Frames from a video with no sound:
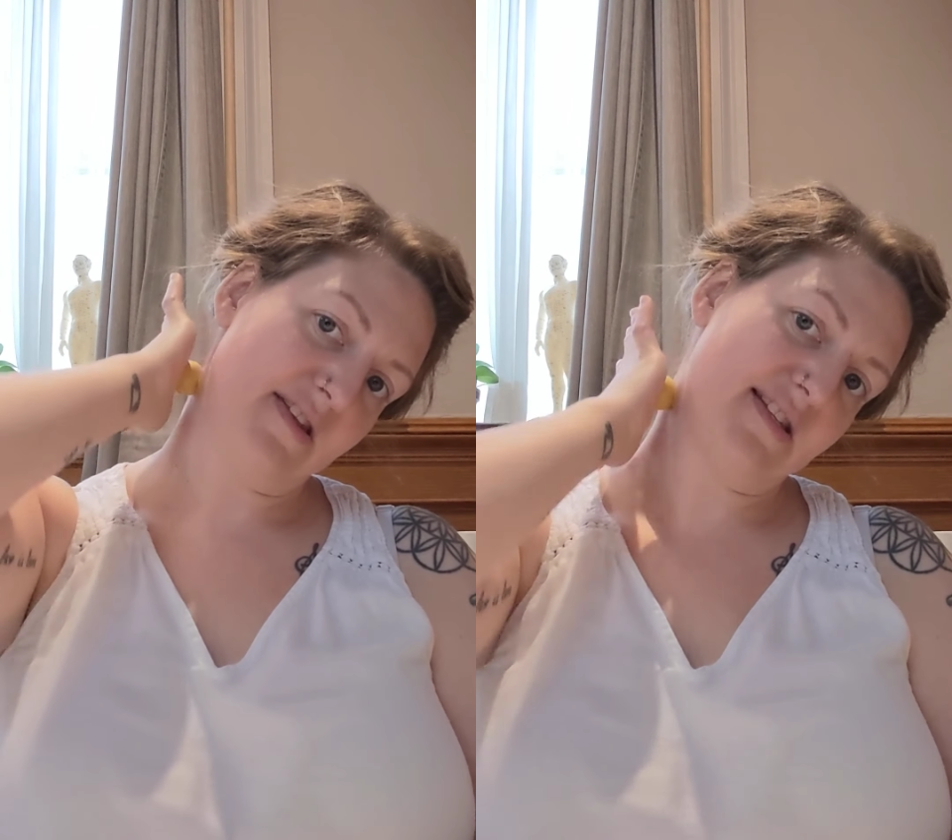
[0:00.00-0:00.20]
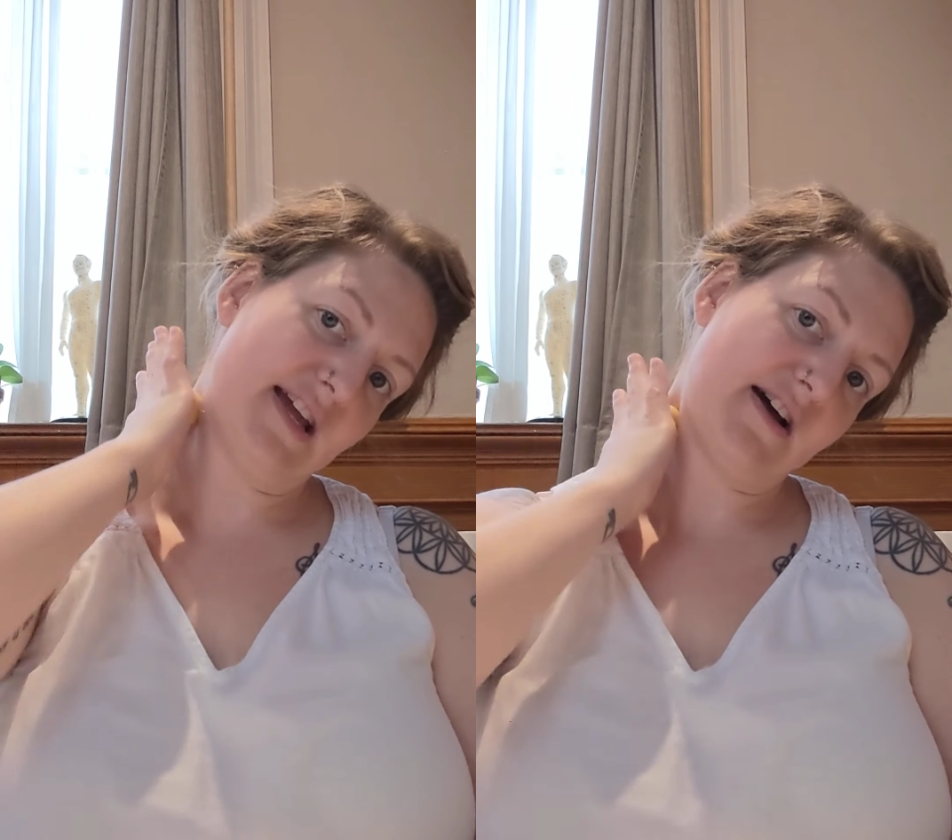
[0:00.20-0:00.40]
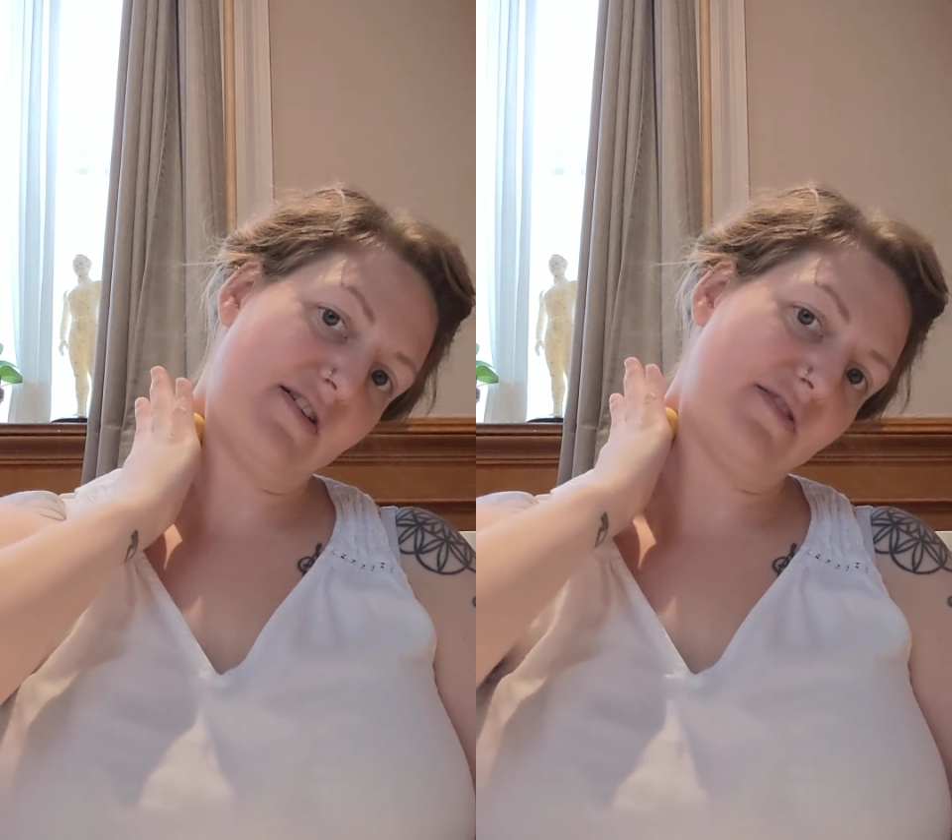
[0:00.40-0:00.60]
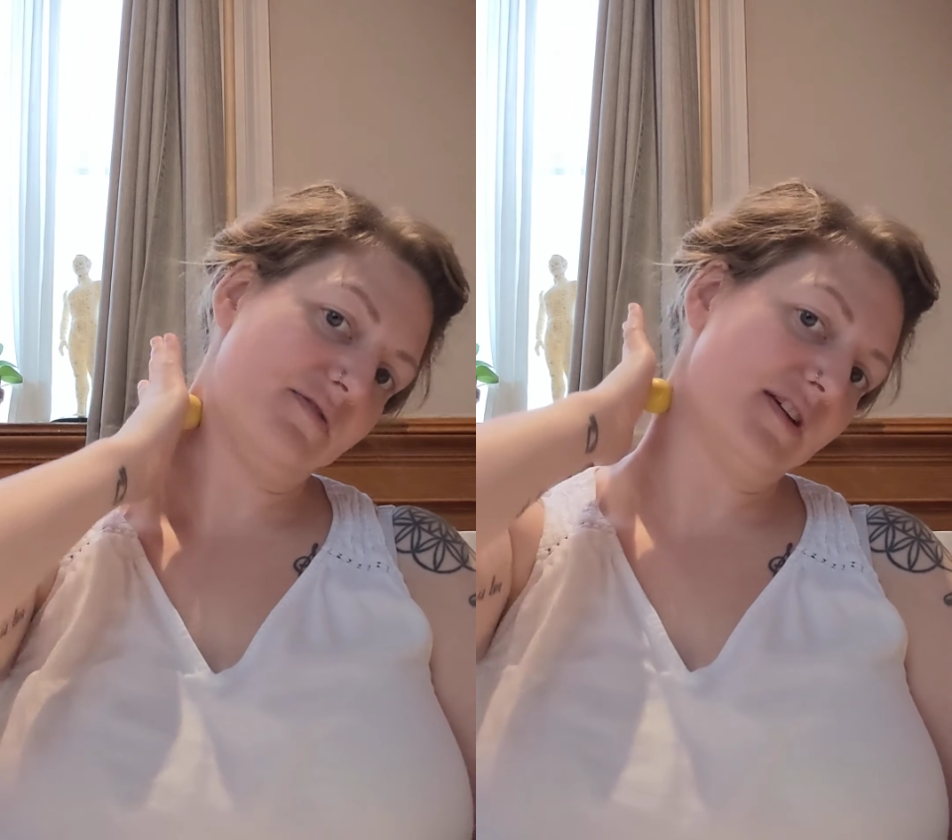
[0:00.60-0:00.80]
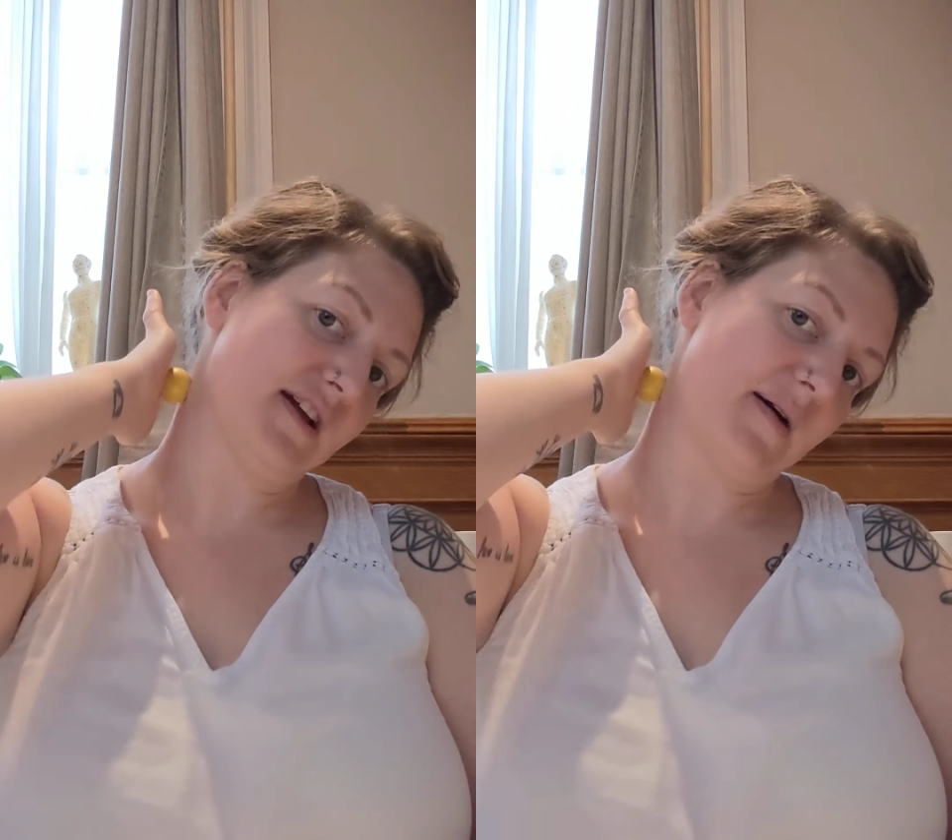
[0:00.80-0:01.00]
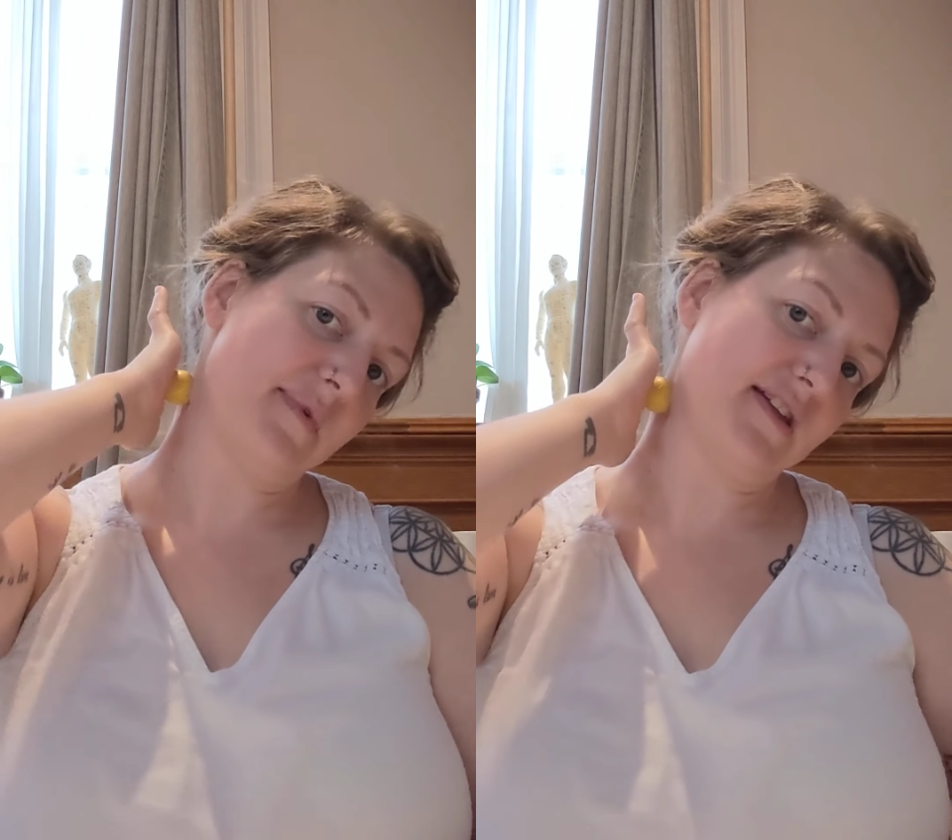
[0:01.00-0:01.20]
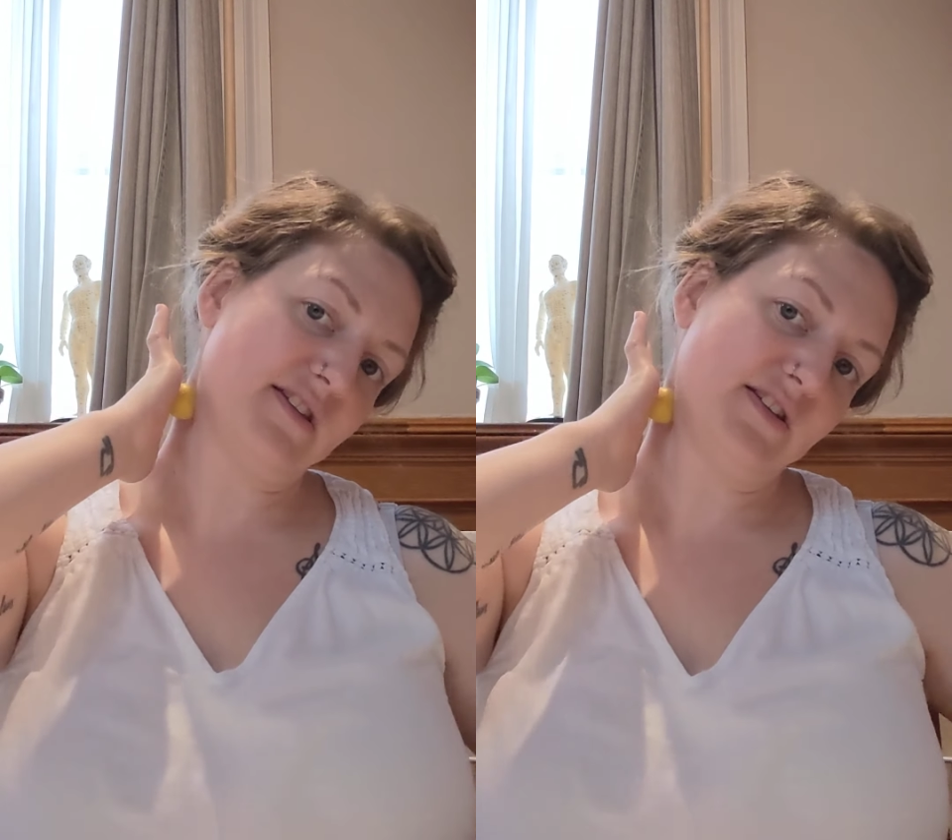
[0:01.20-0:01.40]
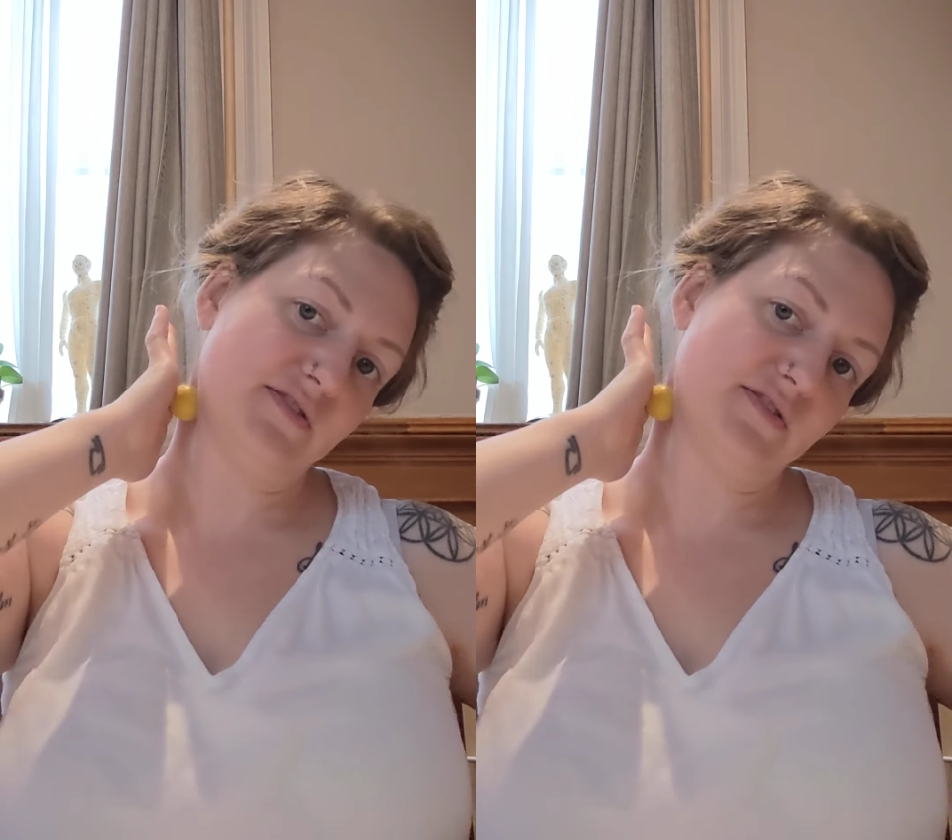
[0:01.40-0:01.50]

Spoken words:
and down, come into